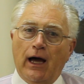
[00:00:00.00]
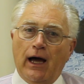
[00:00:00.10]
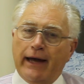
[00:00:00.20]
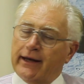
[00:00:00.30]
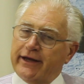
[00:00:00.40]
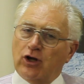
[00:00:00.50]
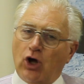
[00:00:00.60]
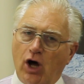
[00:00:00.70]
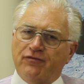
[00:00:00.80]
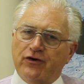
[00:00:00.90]
I'd like to
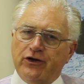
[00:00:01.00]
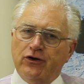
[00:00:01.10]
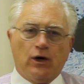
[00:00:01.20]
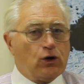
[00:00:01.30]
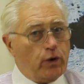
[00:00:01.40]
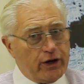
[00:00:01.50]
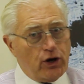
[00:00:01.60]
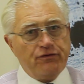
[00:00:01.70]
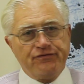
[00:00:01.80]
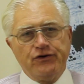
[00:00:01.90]
offer to you a quick
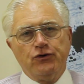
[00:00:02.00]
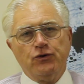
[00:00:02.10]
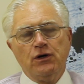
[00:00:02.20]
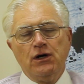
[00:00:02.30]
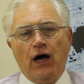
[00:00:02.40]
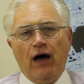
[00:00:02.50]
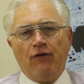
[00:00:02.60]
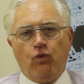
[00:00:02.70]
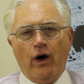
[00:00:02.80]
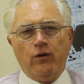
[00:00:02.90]
overview
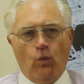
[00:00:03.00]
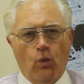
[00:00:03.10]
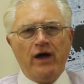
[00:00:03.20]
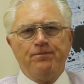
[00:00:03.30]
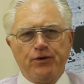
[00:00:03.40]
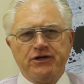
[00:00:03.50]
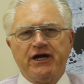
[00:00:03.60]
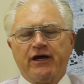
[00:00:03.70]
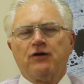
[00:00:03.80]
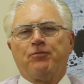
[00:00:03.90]
of what one
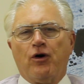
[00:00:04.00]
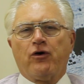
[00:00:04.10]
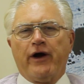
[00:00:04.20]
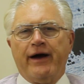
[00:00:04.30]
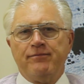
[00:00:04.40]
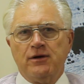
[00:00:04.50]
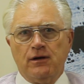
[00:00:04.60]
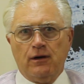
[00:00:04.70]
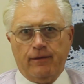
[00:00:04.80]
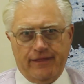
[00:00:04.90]
particular program
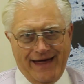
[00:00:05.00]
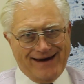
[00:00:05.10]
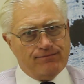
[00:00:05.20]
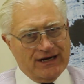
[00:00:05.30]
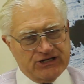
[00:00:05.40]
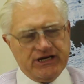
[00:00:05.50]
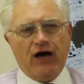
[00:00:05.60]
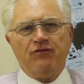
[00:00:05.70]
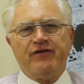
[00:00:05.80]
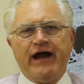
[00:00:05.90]
that
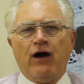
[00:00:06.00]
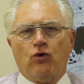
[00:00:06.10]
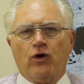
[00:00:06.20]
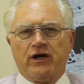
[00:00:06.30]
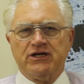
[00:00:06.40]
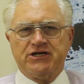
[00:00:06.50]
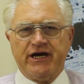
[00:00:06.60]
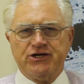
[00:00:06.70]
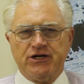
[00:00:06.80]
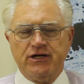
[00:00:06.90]
myself and our
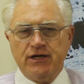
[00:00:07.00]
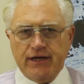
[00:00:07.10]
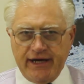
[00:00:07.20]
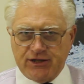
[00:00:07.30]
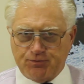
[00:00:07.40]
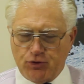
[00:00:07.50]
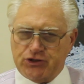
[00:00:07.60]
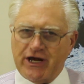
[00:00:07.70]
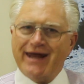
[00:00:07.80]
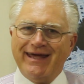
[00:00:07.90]
organization is
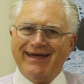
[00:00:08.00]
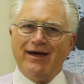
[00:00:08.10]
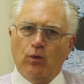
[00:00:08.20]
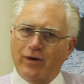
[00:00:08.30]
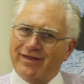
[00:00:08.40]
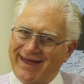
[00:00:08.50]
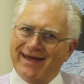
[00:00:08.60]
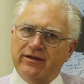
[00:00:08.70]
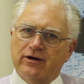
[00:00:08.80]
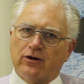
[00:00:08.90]
presenting within the